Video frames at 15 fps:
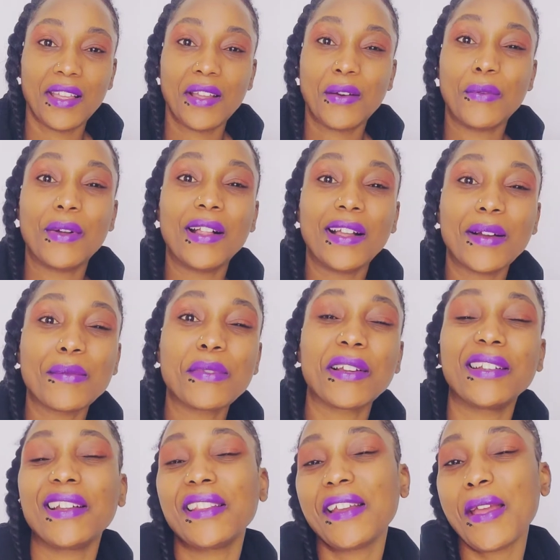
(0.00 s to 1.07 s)
Welcome to
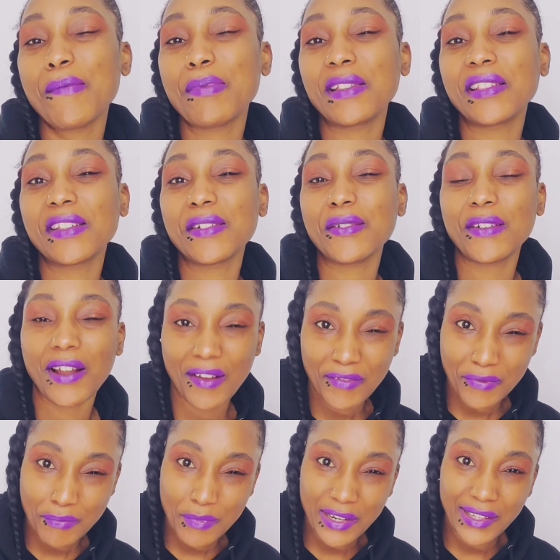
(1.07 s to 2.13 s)
another episode of
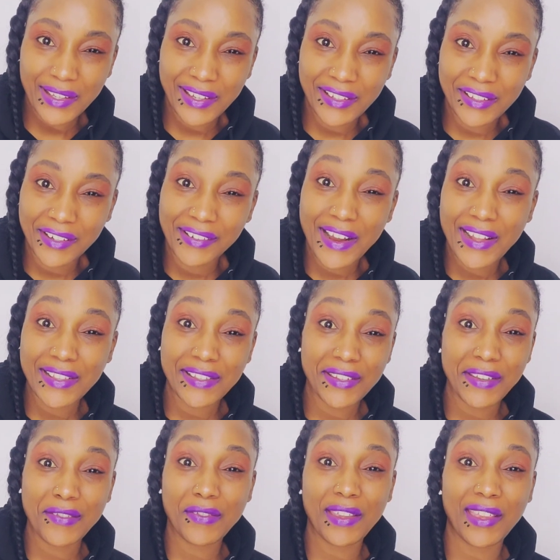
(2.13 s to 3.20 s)

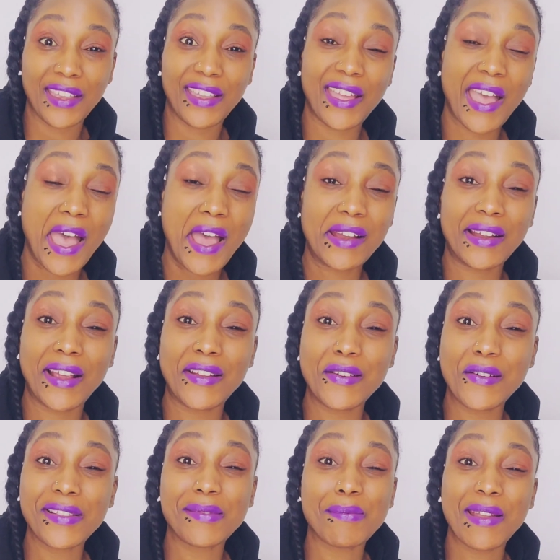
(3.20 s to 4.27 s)
moniquedorantv. And I know
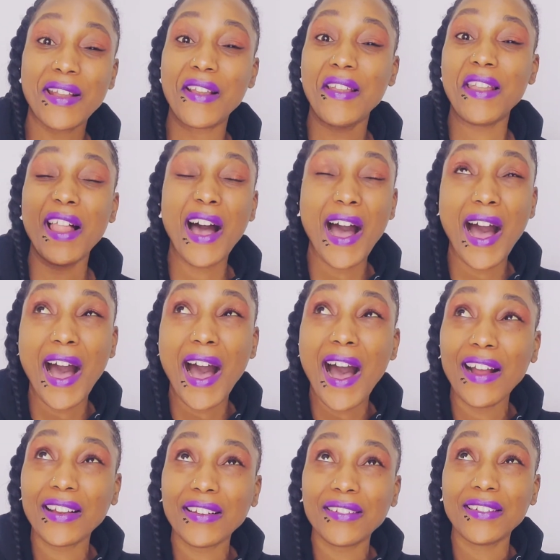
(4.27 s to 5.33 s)
it's been
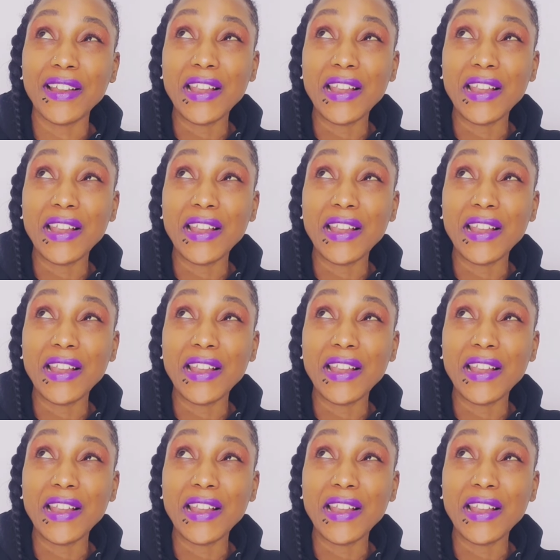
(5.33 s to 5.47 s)
long